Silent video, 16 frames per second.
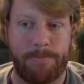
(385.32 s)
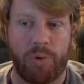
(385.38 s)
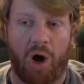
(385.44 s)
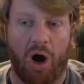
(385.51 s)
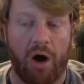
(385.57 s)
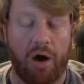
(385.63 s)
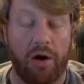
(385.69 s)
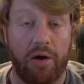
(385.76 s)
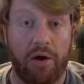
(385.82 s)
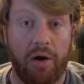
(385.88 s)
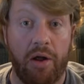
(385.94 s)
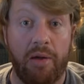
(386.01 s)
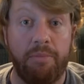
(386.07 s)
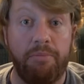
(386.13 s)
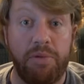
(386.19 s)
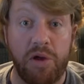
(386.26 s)
are
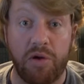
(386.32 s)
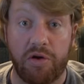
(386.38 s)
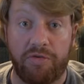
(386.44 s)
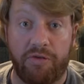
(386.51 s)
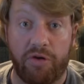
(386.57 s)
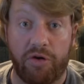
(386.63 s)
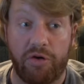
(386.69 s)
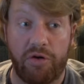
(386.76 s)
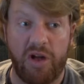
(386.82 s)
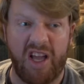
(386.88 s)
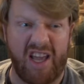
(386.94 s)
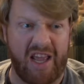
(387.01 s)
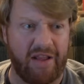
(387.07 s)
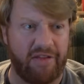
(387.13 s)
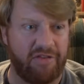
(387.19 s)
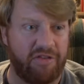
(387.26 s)
beautiful,
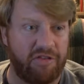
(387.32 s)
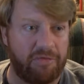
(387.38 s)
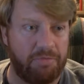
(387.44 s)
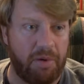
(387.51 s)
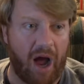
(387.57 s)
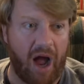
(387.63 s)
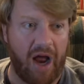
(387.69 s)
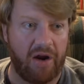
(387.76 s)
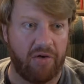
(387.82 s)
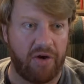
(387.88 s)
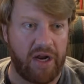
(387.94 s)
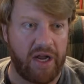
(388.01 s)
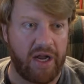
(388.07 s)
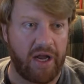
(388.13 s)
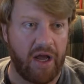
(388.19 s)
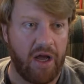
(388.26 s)

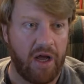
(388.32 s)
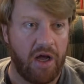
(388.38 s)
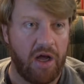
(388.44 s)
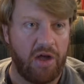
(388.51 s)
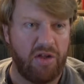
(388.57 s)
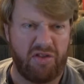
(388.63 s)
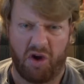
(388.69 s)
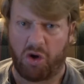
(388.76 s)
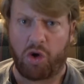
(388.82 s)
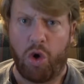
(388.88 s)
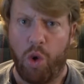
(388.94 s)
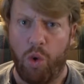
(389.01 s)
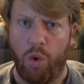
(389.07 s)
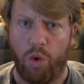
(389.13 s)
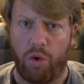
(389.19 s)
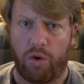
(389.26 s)
inspiring, they're
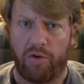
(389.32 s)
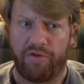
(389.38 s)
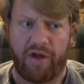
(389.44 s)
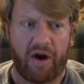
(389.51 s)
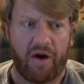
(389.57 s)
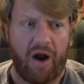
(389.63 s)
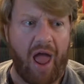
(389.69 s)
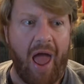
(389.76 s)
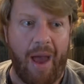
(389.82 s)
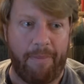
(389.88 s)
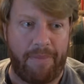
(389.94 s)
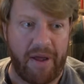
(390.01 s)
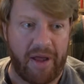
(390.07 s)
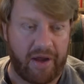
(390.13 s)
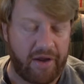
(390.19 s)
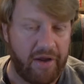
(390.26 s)
cool, they're
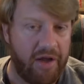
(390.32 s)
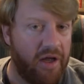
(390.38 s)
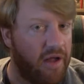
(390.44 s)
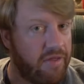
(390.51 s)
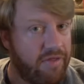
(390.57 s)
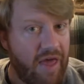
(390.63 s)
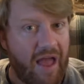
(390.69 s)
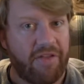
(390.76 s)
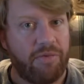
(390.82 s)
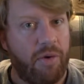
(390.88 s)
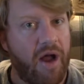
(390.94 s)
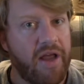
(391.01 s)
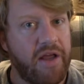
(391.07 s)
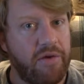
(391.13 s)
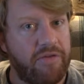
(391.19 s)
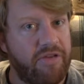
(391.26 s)
epic, that's
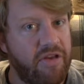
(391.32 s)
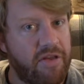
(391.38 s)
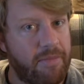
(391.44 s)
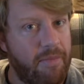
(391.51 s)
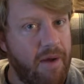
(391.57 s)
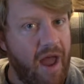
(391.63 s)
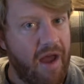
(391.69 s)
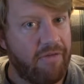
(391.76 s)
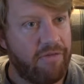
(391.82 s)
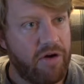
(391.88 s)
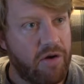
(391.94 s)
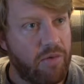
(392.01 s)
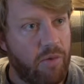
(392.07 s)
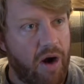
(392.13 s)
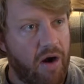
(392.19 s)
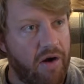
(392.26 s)
why you see them
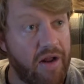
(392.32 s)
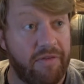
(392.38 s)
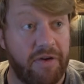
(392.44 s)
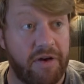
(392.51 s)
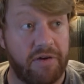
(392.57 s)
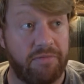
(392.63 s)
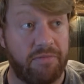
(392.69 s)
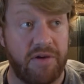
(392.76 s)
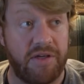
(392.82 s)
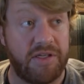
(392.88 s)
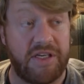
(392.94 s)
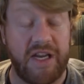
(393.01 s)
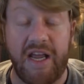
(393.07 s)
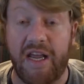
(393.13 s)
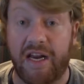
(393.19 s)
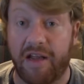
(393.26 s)
everywhere, even
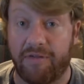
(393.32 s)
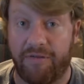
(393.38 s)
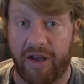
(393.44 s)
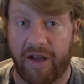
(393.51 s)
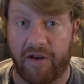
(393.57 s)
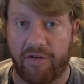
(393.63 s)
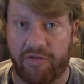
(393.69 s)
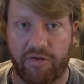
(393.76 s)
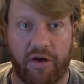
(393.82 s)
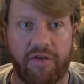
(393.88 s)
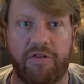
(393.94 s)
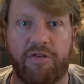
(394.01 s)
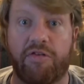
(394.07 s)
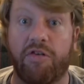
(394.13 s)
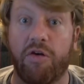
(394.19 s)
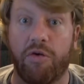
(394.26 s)
deity figures. Look at
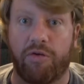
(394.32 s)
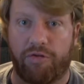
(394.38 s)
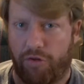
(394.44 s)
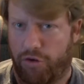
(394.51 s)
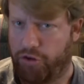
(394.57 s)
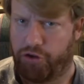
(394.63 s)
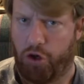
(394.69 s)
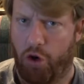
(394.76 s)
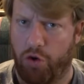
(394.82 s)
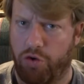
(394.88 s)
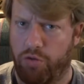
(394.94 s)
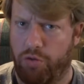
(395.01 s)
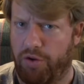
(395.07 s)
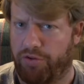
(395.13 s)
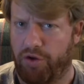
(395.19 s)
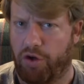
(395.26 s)
Zeus,
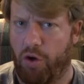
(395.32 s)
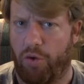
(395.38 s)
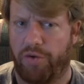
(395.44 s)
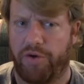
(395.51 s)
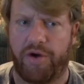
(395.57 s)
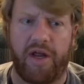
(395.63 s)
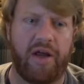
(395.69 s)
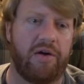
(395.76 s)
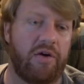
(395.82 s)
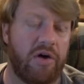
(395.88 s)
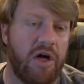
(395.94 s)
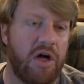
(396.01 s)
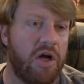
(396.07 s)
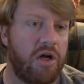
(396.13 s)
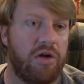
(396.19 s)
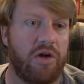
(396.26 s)
shown with a golden eagle.
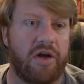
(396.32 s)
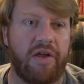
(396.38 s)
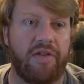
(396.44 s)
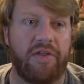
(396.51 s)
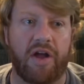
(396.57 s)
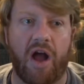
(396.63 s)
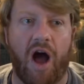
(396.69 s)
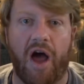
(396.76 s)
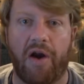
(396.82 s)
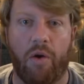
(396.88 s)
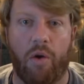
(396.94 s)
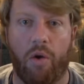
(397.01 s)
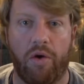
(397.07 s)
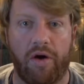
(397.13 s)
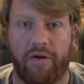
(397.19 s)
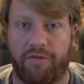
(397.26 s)
Look at the god
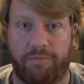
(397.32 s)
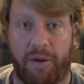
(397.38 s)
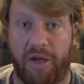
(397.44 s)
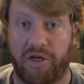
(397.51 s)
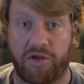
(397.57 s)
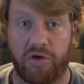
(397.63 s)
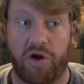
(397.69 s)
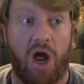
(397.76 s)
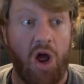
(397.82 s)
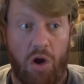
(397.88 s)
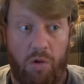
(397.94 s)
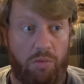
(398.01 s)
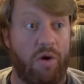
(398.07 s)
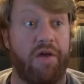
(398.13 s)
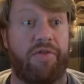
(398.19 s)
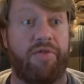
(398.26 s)
Horus, pictured
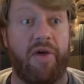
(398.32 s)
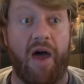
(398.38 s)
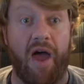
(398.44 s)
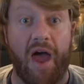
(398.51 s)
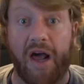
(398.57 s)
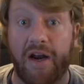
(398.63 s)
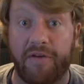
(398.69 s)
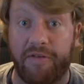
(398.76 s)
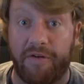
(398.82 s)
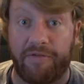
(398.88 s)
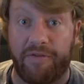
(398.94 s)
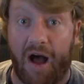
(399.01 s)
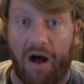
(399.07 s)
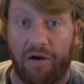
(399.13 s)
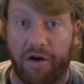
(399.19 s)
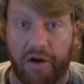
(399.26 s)
with the head of a
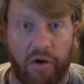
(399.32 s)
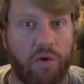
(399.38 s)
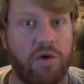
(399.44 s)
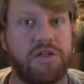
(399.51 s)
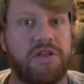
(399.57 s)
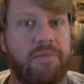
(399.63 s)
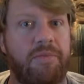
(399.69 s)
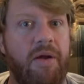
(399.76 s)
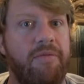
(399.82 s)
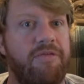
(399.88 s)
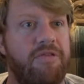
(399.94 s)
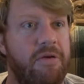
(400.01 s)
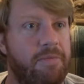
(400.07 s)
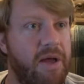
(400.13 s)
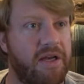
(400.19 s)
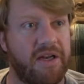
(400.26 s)
falcon, or sometimes
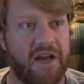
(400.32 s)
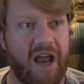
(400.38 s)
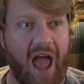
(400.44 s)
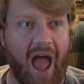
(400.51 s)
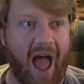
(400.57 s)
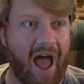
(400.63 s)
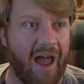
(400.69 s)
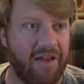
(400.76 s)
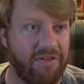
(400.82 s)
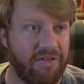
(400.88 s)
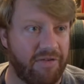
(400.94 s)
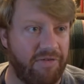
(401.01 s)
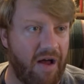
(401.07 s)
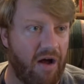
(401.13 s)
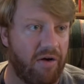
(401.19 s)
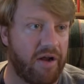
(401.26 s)
depicted as a
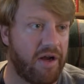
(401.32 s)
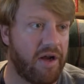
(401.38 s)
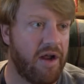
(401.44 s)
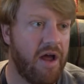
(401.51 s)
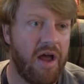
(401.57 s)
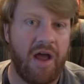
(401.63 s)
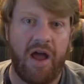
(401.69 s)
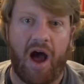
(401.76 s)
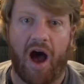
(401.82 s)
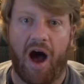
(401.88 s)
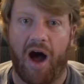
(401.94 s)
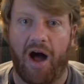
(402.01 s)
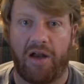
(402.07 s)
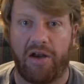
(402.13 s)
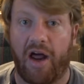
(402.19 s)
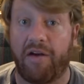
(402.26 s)
falcon.
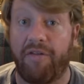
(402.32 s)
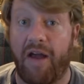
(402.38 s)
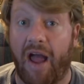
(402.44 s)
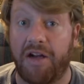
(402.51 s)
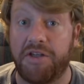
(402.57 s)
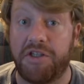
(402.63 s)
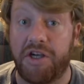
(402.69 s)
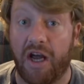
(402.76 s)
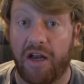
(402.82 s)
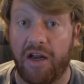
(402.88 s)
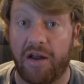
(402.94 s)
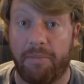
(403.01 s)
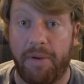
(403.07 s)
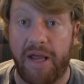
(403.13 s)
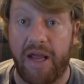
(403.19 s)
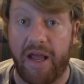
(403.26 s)
Uh, a lot of
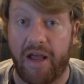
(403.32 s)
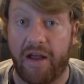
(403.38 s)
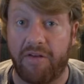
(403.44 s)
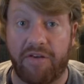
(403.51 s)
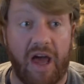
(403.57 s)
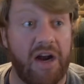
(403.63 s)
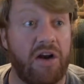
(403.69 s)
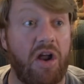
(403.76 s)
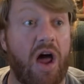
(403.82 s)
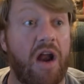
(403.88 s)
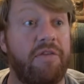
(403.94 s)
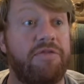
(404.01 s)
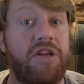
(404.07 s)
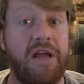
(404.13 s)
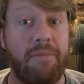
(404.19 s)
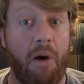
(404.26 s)
angelic beings and a lot
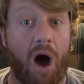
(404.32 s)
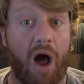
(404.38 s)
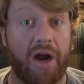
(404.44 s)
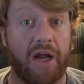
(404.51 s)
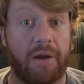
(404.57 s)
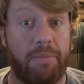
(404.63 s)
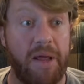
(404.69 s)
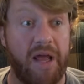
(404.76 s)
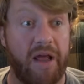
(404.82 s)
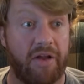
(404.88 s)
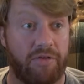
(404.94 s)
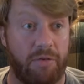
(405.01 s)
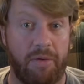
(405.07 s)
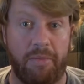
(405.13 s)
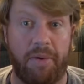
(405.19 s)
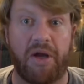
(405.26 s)
of demonic beings
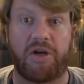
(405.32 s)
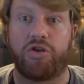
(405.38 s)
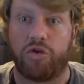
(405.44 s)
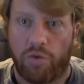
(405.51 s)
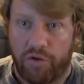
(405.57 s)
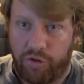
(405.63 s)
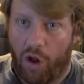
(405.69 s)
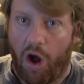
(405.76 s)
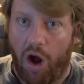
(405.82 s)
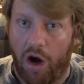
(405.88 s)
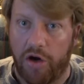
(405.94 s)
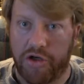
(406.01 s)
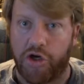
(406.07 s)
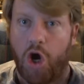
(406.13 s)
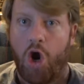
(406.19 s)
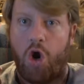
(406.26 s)
will be pictured with
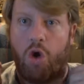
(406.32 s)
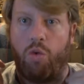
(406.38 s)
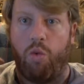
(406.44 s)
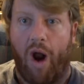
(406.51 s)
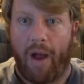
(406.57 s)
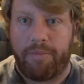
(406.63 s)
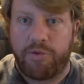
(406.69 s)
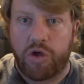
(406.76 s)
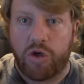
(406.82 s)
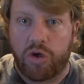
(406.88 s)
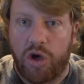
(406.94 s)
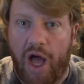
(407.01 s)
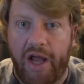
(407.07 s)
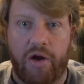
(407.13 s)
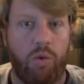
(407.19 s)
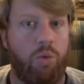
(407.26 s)
large raptor
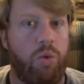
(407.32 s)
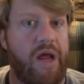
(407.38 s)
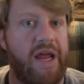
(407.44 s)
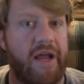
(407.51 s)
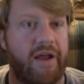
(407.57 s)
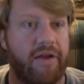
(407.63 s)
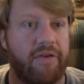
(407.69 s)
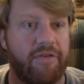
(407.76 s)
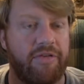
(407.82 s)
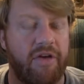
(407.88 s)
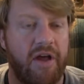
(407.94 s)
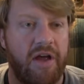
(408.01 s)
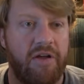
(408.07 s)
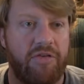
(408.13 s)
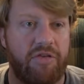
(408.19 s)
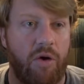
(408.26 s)
like wings.
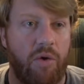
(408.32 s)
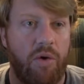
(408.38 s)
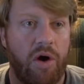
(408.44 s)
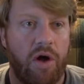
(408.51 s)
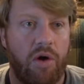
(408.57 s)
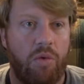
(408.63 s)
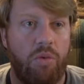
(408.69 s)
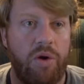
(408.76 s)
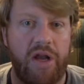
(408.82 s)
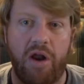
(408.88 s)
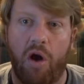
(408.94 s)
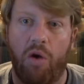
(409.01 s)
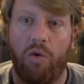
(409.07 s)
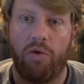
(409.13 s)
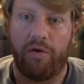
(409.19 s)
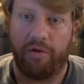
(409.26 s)
So we
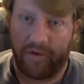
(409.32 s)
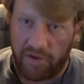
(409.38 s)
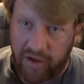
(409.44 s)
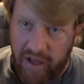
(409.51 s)
know